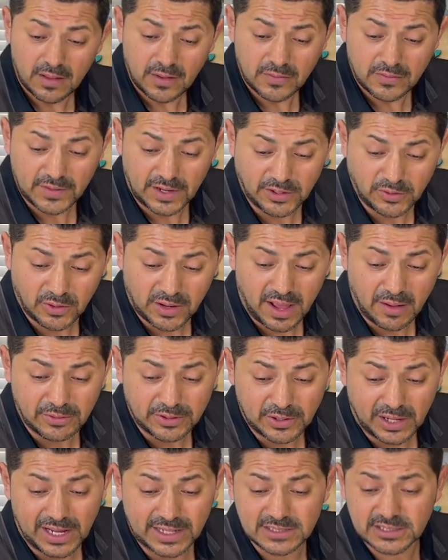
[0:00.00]
there you have
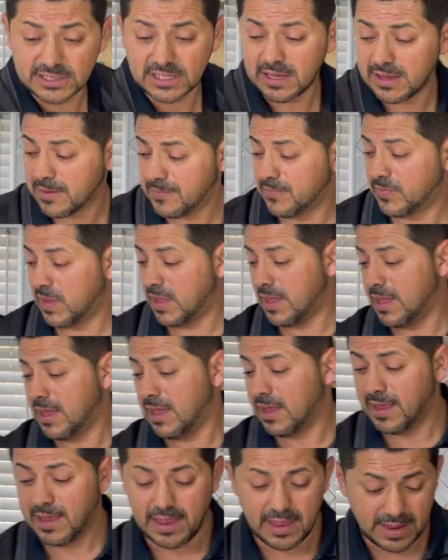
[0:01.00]
it, you guys.
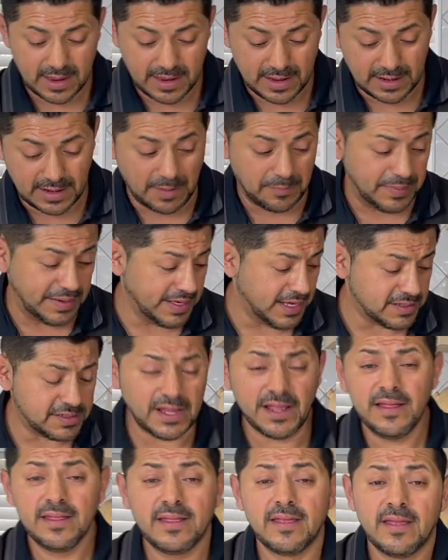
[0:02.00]
La
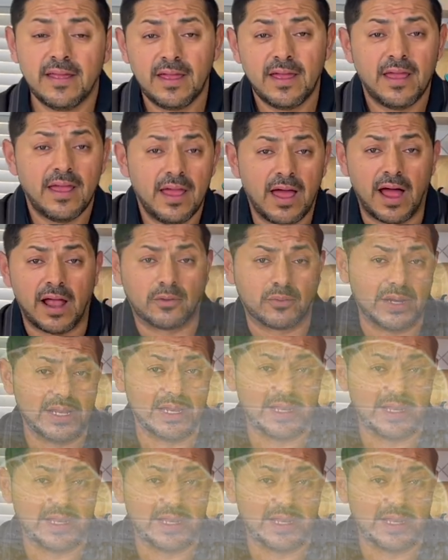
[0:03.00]
Piñata, a really